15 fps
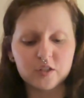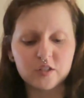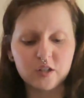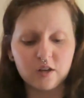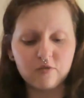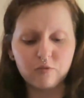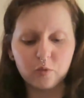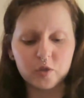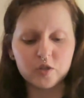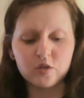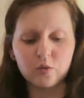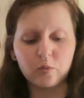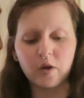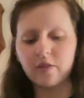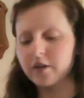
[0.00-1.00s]
stuff once
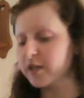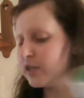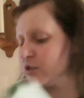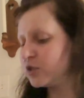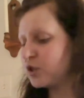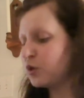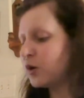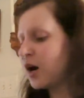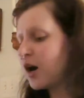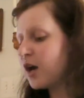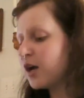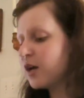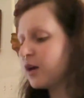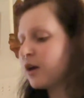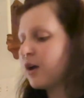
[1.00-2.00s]
the weather gets too
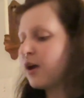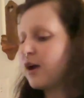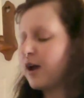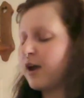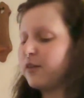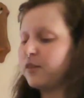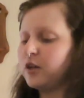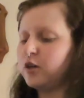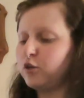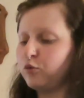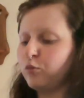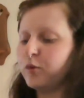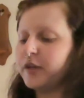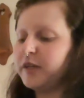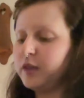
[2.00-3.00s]
hot, and then I'll
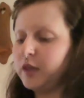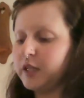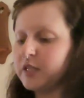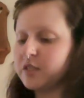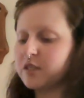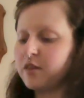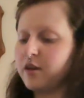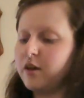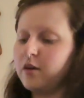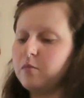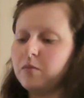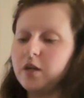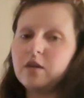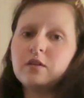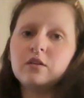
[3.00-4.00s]
relist
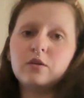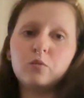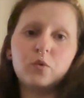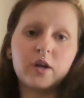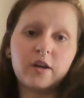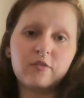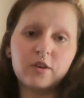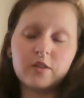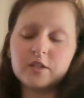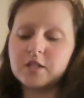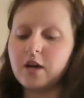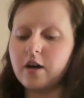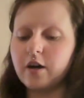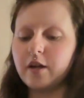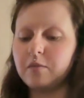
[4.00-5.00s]
them whenever the
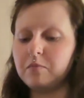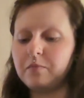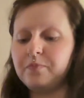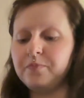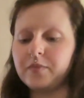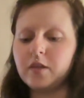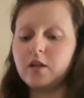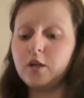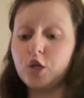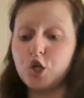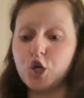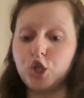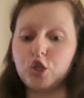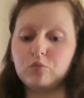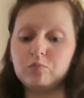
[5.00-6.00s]
time
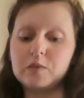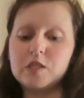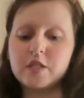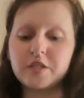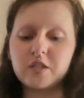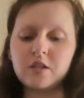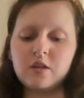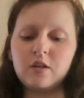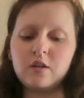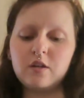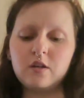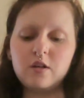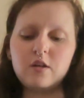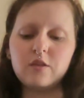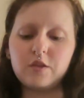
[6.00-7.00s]
comes
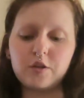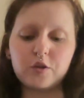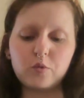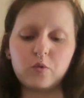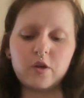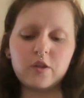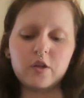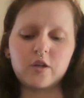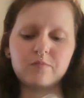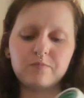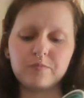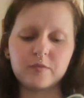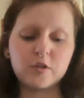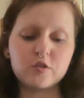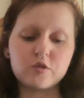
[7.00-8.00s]
that the weather
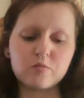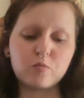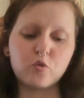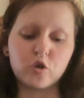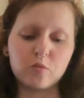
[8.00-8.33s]
is more